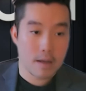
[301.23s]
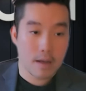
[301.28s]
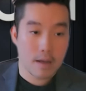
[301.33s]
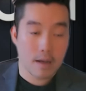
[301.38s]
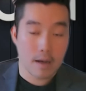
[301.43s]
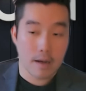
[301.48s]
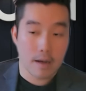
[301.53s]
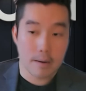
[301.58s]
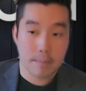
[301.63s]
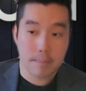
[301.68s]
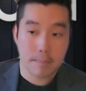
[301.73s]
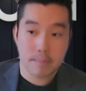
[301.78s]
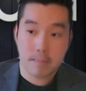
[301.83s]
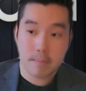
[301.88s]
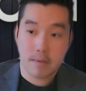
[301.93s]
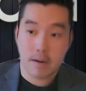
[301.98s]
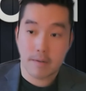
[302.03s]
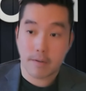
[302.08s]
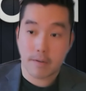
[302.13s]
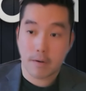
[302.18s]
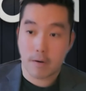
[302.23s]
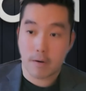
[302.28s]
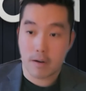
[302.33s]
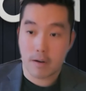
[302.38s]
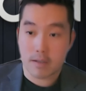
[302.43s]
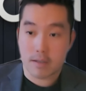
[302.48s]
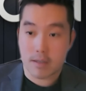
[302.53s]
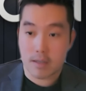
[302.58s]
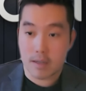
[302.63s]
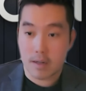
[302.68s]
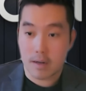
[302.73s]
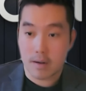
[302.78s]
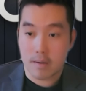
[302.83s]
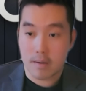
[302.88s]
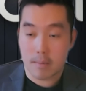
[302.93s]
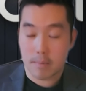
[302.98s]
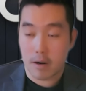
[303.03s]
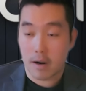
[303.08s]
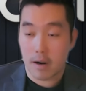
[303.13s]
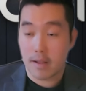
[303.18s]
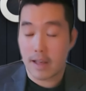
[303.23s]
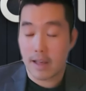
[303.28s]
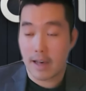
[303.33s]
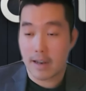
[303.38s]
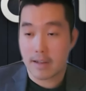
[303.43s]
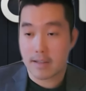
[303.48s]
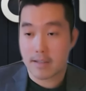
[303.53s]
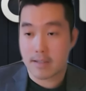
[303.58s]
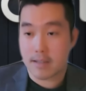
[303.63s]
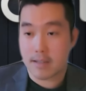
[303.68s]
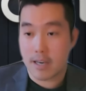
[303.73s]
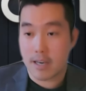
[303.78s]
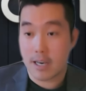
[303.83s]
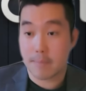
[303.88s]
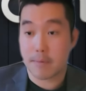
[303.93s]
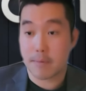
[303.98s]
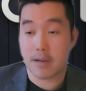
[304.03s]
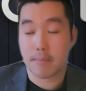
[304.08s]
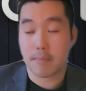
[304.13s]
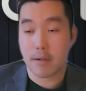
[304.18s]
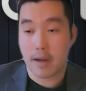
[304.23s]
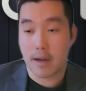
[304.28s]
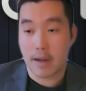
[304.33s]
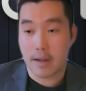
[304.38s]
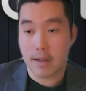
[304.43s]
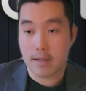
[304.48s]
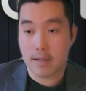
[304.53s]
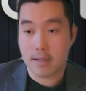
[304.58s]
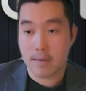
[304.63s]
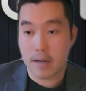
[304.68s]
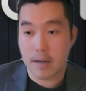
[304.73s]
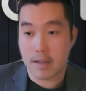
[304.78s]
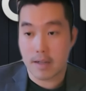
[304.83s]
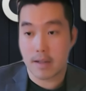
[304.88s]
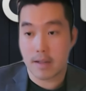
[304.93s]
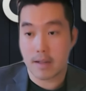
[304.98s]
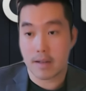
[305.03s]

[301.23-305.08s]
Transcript: And of course, part of that is HIPAA compliance, right?